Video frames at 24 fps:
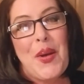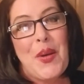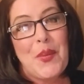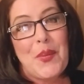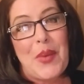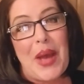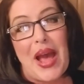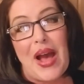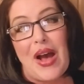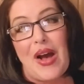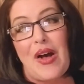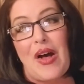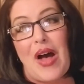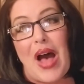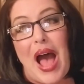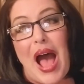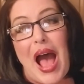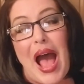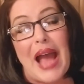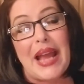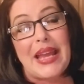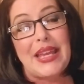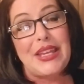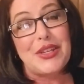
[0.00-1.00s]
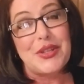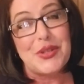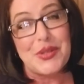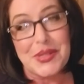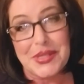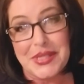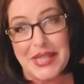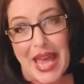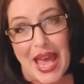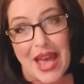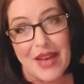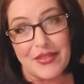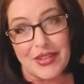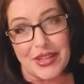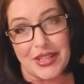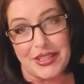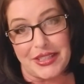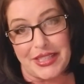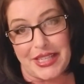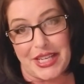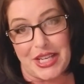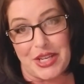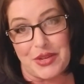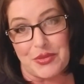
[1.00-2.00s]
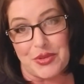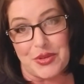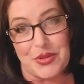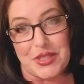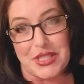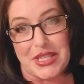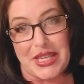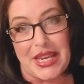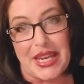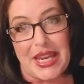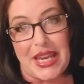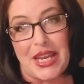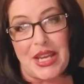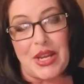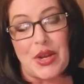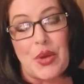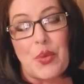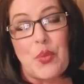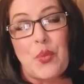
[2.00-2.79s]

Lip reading: Well, I used to have a cleaning routine